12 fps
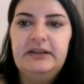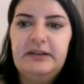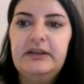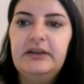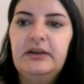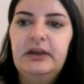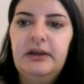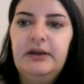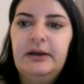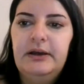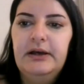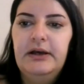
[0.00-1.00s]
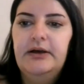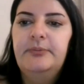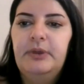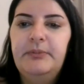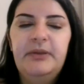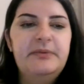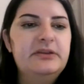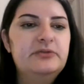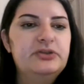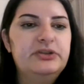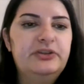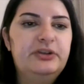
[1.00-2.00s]
Lily. And maybe
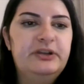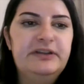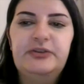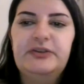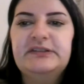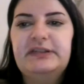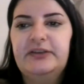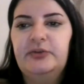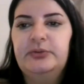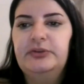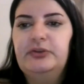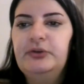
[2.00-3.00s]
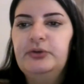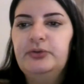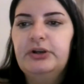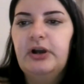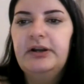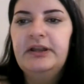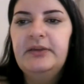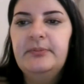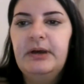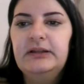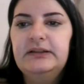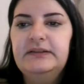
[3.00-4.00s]
Jillian, you can answer this next one too. Regarding
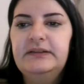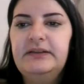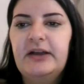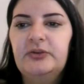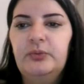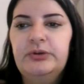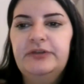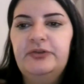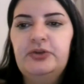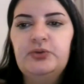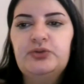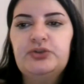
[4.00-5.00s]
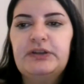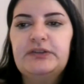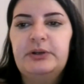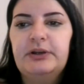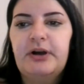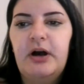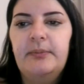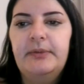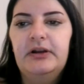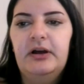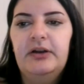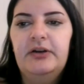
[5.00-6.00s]
Balancing Act, what if you just want to
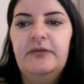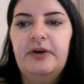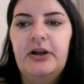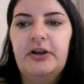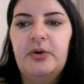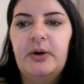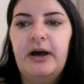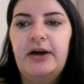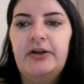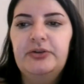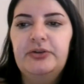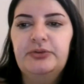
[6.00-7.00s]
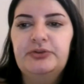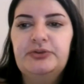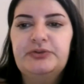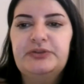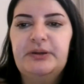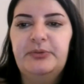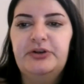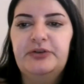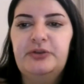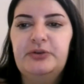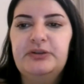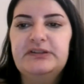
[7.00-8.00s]
comment on Novato? How do you reduce the number
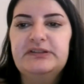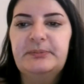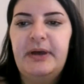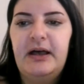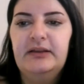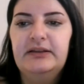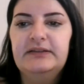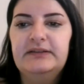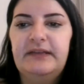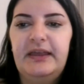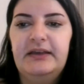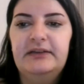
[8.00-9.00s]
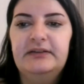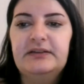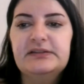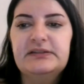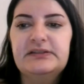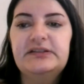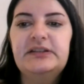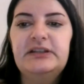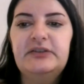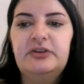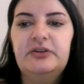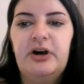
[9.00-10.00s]
of units to balance? And is the city
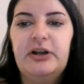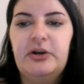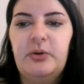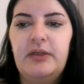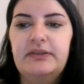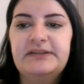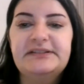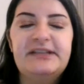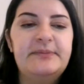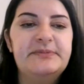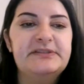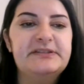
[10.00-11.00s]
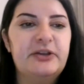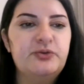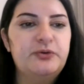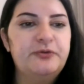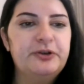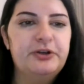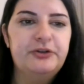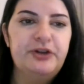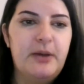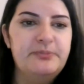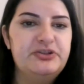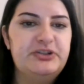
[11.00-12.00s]
of Novato on the same schedule for
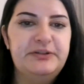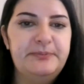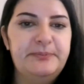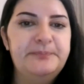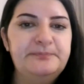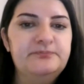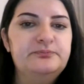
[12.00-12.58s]
adoption?